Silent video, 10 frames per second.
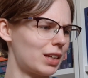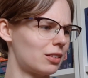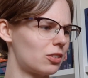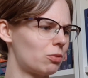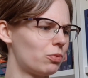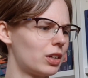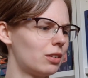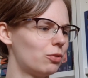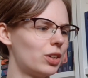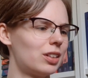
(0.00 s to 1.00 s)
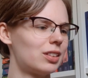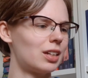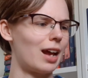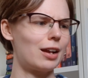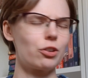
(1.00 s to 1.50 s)
and something with
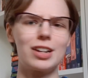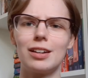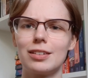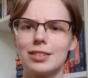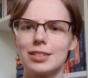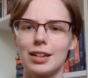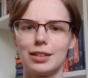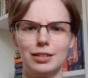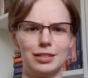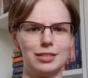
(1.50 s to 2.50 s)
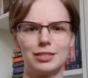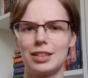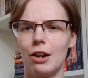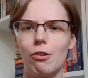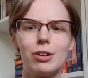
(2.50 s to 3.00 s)
an anarchist and
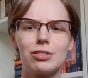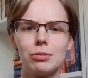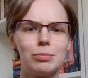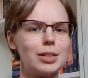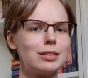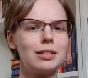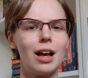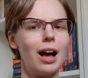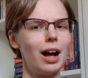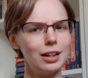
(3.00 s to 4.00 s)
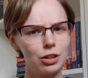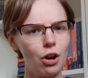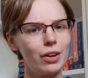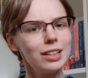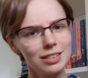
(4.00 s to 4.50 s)
terrorism, and I don't
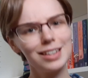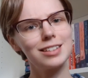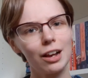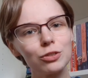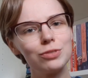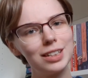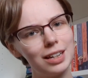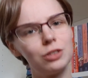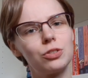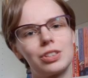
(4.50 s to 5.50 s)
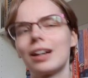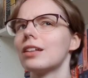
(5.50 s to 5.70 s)
know, it sounds really interesting.